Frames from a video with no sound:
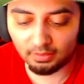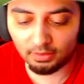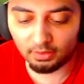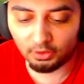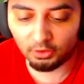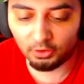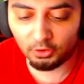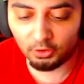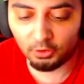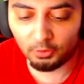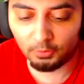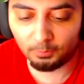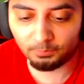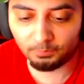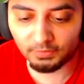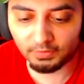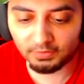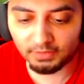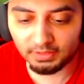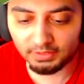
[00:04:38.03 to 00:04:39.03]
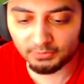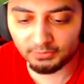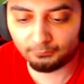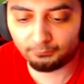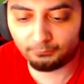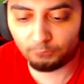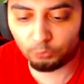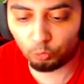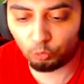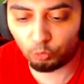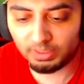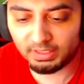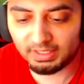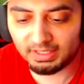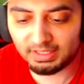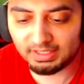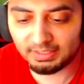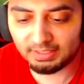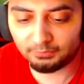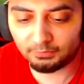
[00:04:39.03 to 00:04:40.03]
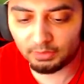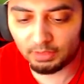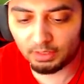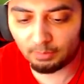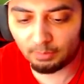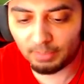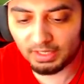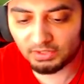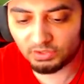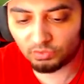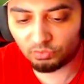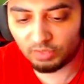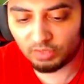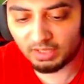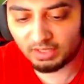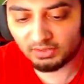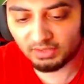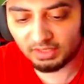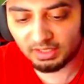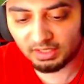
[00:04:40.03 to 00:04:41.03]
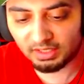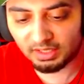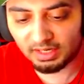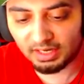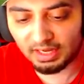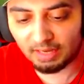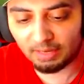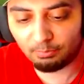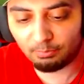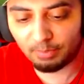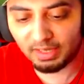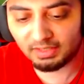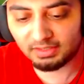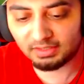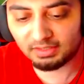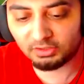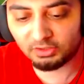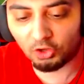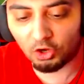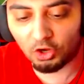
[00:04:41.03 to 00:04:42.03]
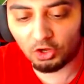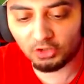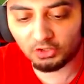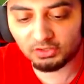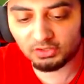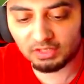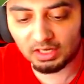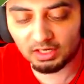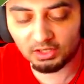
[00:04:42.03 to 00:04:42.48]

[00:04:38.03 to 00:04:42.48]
Um, there's three different amazing rares in here, and basically the art style is